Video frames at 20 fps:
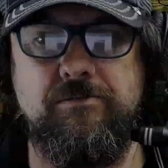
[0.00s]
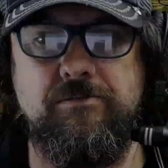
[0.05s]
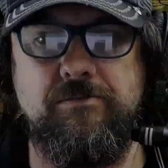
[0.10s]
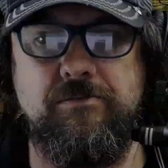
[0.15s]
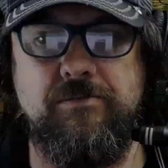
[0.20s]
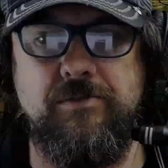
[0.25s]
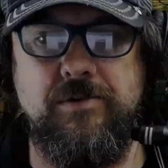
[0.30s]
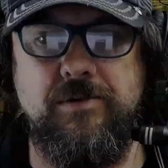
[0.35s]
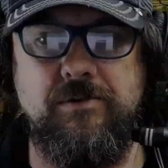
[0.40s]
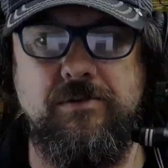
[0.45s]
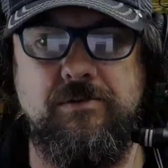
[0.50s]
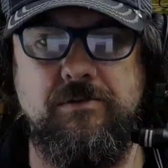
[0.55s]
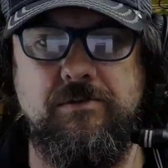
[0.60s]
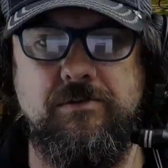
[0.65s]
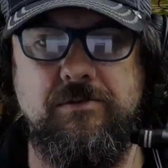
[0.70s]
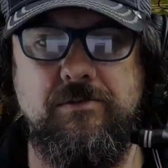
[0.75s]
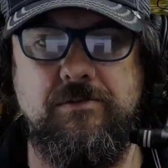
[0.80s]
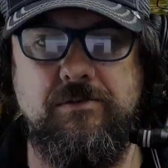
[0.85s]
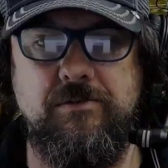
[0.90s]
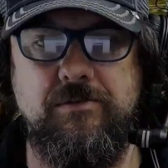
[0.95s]
Oh,
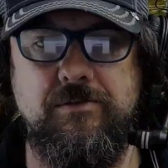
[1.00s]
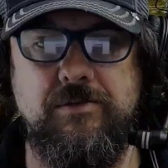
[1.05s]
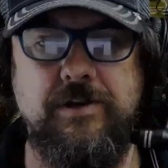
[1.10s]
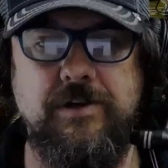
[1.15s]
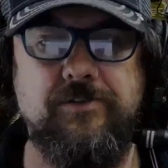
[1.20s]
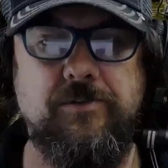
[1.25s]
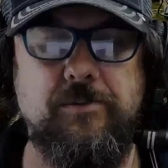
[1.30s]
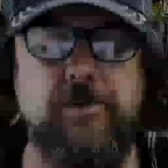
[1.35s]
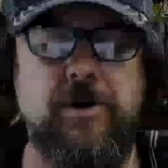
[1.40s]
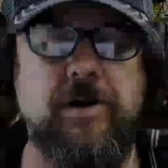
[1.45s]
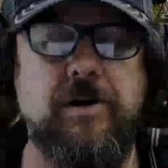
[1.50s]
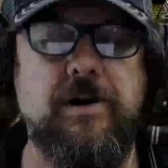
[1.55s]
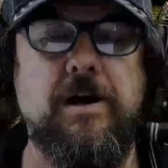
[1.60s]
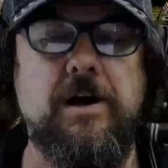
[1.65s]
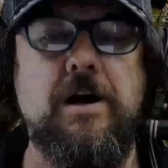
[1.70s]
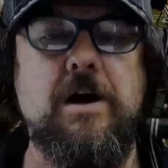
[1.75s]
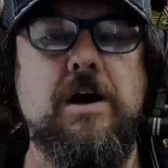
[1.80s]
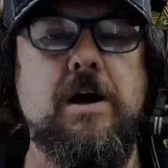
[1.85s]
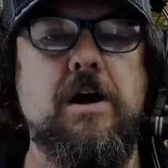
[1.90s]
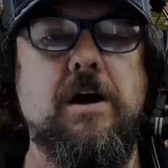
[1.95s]
never mind.
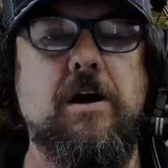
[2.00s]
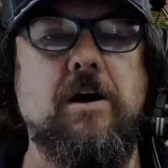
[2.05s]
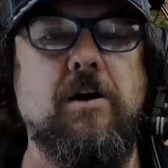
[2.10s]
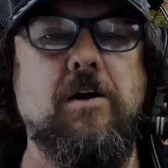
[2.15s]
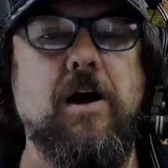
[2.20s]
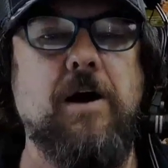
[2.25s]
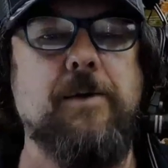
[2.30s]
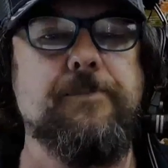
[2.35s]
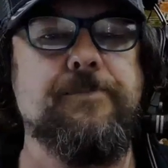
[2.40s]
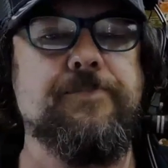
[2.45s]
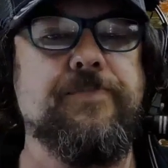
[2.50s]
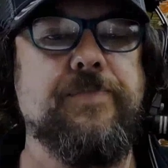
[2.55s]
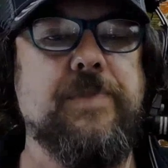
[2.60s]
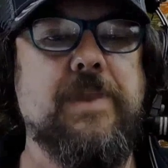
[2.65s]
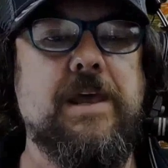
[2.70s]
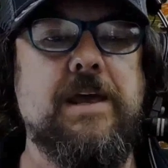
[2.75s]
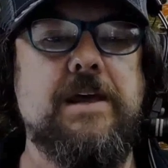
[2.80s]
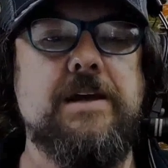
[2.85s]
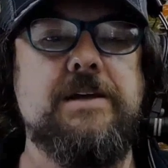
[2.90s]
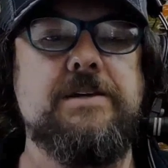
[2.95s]
All right.
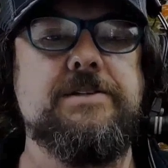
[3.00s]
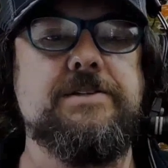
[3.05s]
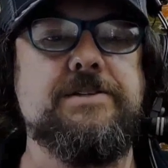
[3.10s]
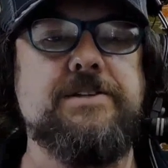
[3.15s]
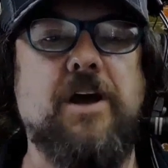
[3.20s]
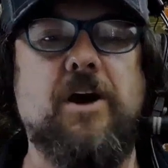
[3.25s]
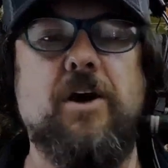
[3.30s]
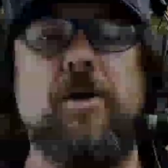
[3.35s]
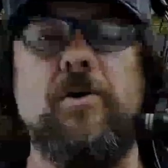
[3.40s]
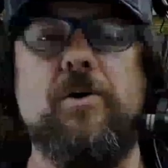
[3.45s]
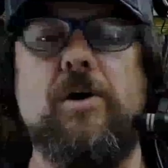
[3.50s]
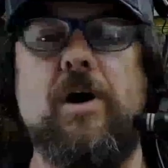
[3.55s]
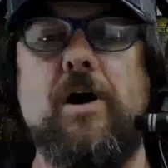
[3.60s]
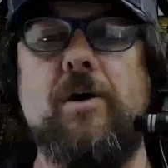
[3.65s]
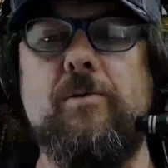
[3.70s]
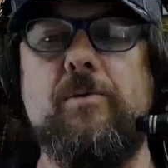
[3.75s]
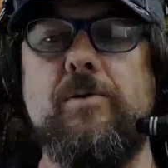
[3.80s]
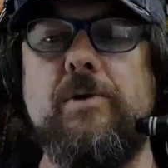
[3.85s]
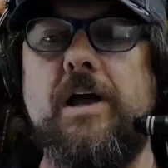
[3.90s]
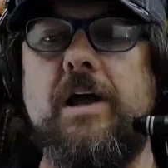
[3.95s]
So I
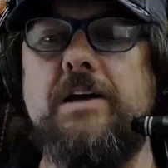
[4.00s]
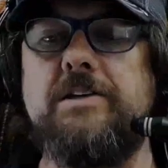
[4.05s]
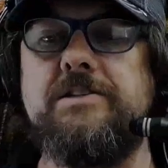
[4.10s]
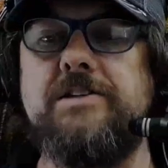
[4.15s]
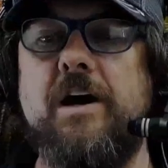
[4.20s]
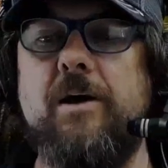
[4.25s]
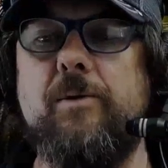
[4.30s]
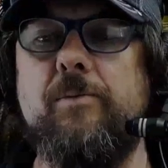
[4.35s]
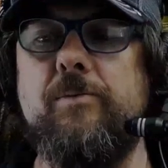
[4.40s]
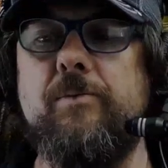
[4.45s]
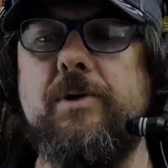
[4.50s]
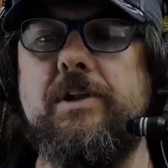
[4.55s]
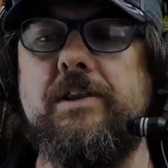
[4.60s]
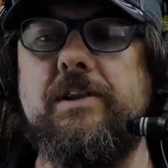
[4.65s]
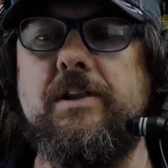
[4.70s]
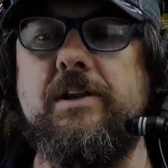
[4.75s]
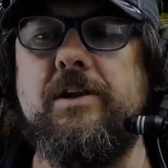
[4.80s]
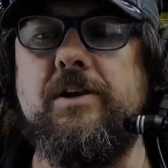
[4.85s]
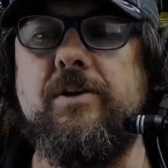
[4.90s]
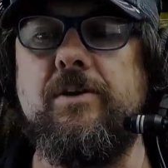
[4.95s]
will catch up with
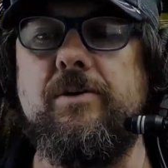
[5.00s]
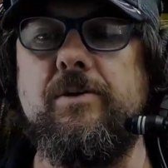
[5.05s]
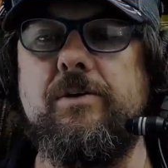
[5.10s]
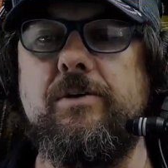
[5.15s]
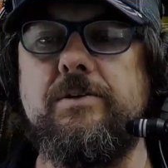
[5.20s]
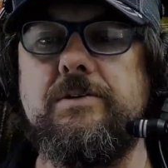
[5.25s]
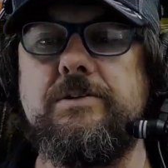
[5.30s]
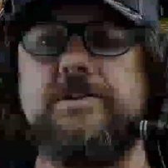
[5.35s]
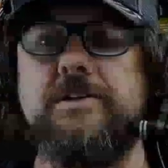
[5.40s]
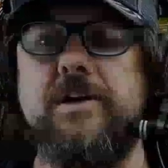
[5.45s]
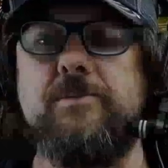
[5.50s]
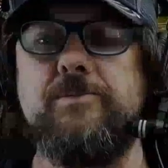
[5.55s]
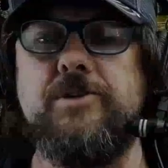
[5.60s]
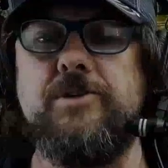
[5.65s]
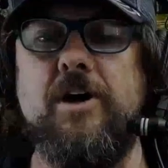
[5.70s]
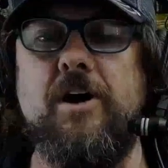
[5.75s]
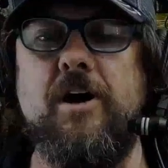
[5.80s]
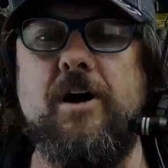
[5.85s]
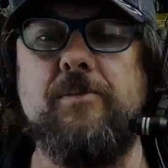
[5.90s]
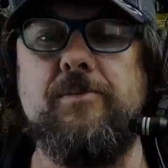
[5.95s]
Lou
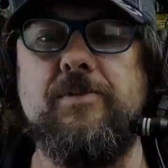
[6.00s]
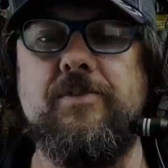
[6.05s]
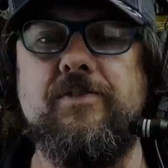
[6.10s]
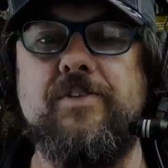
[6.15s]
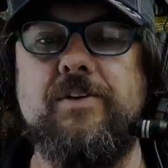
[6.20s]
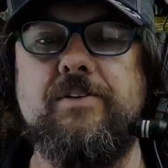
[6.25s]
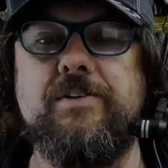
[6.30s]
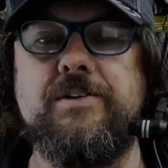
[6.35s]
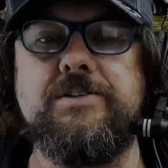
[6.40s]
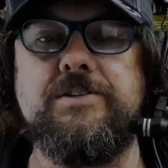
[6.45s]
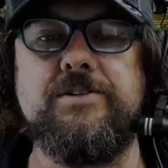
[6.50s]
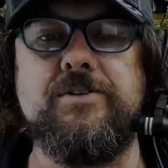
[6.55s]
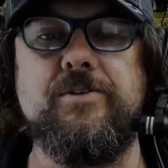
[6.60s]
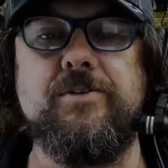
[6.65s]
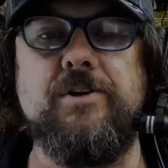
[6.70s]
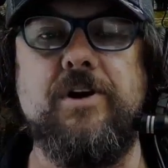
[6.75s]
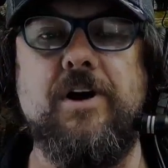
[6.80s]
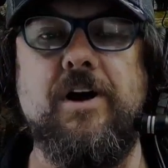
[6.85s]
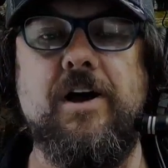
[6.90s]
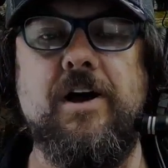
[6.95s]
sometime very
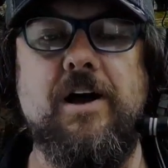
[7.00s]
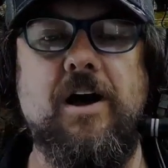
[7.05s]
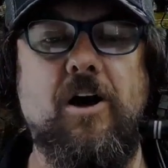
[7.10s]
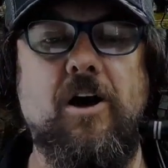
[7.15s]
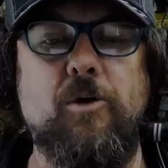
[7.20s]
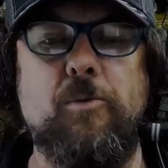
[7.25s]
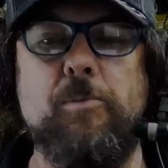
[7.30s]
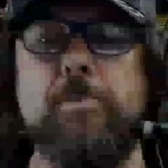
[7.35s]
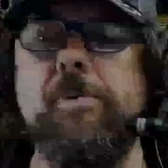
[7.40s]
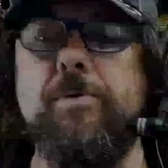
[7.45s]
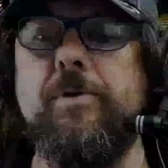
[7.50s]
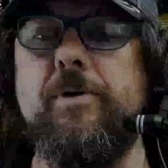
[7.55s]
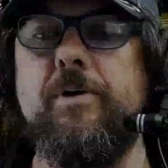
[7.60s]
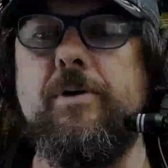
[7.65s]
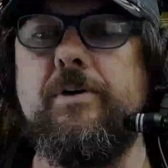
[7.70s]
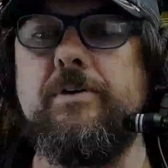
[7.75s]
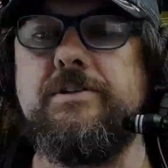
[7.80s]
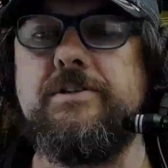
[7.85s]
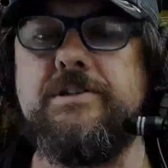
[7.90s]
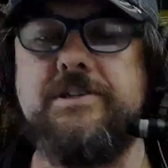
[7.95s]
soon. I hope
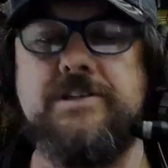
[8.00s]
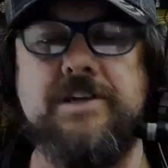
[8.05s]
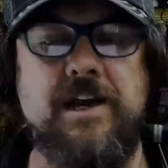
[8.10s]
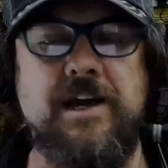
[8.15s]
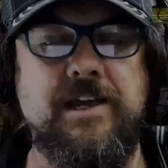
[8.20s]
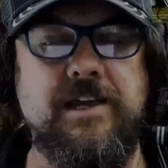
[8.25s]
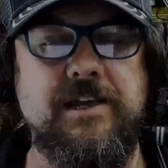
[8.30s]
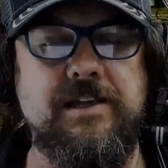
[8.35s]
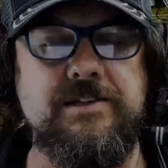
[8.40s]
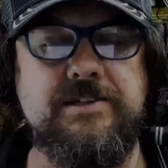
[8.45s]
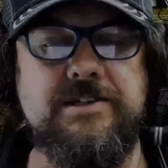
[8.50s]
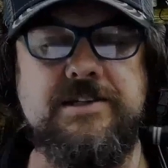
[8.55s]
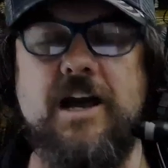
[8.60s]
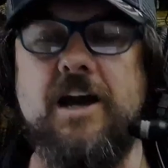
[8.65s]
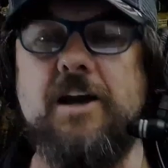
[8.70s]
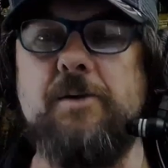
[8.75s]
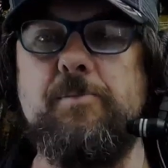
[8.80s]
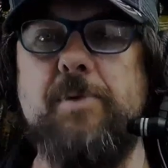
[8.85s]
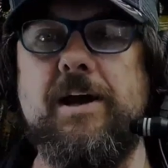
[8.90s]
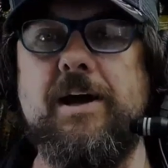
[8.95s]
snuck
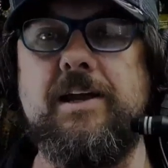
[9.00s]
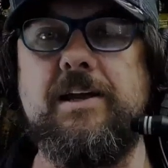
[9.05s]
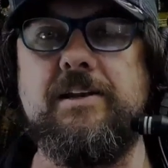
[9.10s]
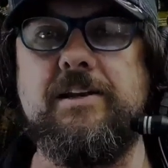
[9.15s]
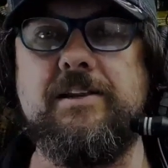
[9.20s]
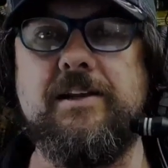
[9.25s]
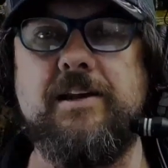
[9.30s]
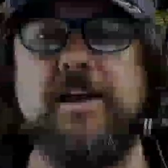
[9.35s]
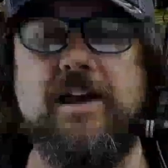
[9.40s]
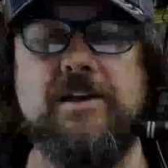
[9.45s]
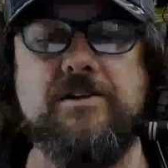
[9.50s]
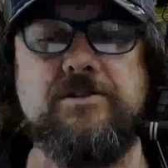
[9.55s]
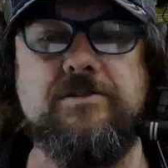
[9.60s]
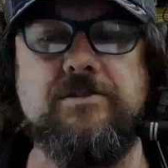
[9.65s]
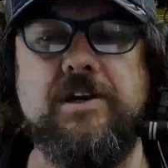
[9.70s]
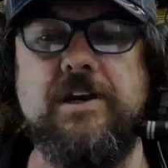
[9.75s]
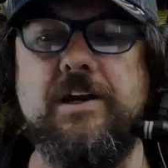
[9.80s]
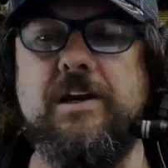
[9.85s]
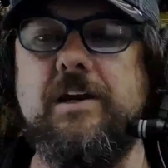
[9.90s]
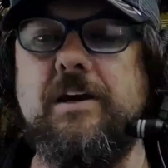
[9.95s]
snuck back into the
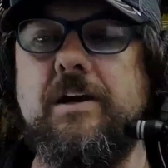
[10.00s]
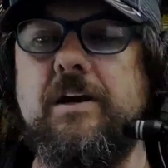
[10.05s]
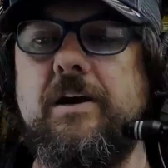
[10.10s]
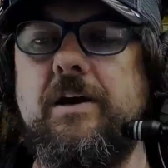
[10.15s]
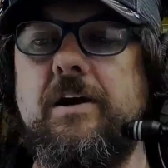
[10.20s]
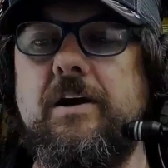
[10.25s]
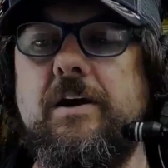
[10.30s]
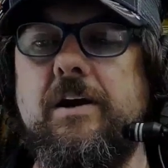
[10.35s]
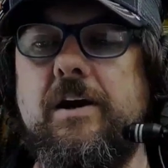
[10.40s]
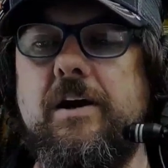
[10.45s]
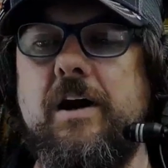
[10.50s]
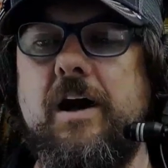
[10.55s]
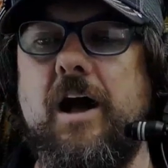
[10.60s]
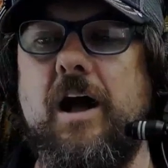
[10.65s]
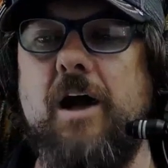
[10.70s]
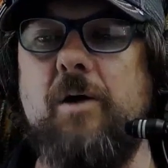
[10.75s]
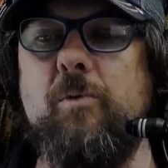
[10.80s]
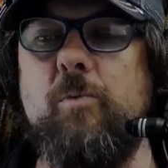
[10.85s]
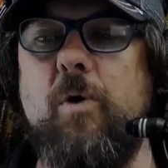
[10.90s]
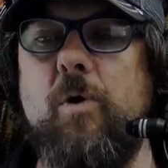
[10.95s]
country.
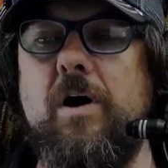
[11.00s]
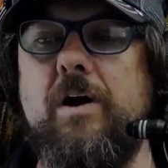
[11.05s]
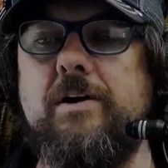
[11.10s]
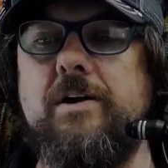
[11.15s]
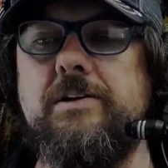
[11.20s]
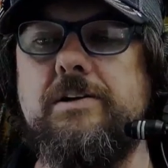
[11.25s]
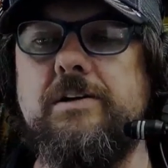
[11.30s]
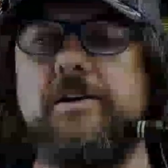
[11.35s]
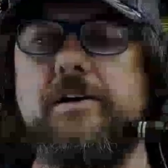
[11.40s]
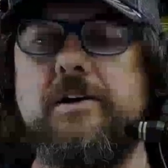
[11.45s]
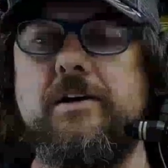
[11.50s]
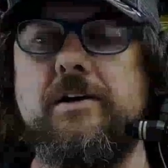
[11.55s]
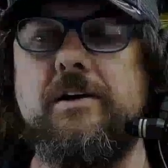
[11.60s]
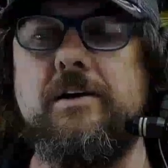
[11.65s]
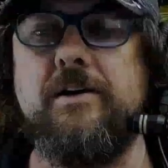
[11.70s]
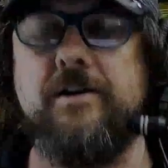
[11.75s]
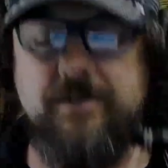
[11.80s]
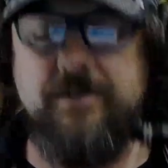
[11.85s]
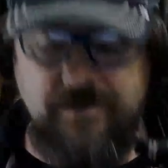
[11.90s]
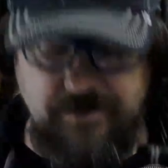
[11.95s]
I want
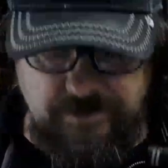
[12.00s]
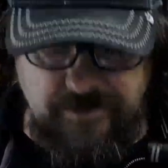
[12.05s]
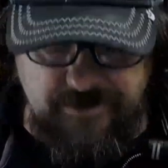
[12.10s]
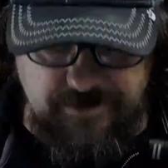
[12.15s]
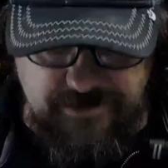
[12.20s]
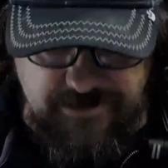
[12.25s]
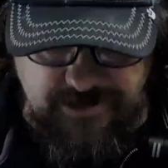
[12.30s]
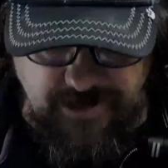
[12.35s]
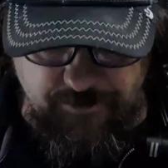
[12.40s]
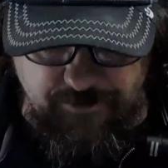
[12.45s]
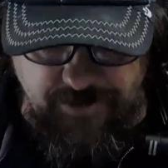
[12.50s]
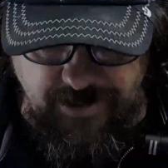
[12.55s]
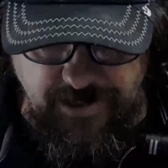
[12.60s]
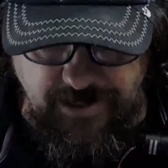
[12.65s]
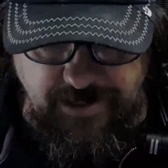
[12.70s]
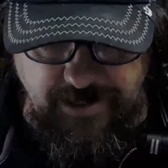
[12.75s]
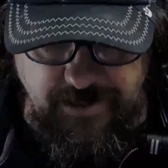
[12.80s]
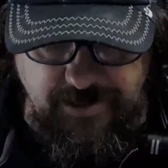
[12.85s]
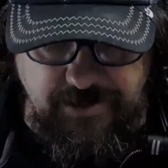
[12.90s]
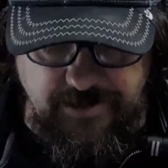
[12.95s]

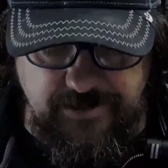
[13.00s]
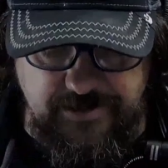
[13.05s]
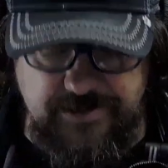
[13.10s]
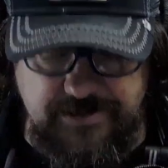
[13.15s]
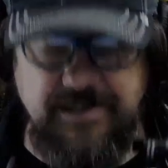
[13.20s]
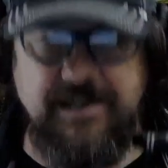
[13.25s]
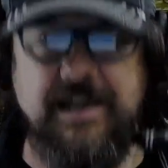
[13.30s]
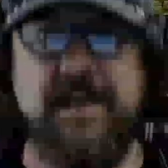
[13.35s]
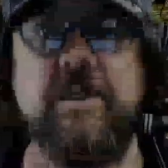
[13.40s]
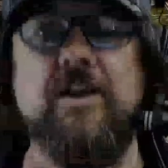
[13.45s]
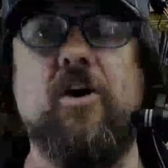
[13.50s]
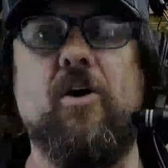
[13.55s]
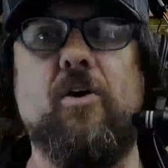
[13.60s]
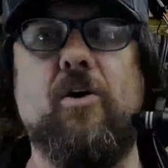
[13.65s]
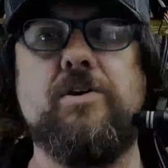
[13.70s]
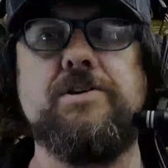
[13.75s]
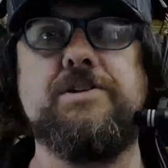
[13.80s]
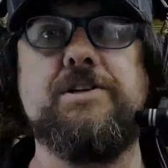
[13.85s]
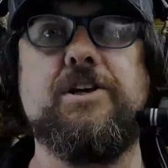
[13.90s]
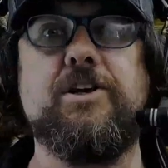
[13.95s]
somebody to get
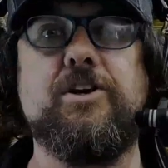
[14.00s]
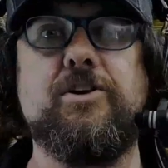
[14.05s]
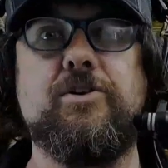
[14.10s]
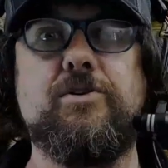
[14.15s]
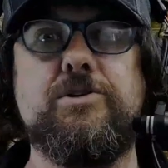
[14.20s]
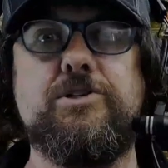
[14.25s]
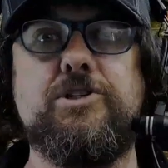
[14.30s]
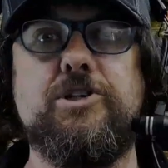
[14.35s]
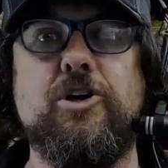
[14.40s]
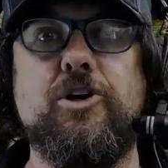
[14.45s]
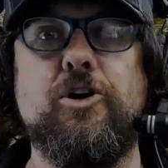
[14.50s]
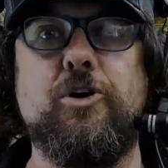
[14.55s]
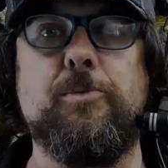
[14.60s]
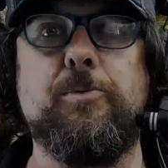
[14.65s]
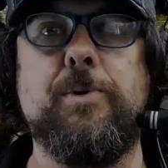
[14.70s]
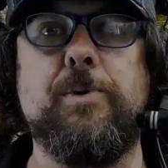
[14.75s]
onto YouTube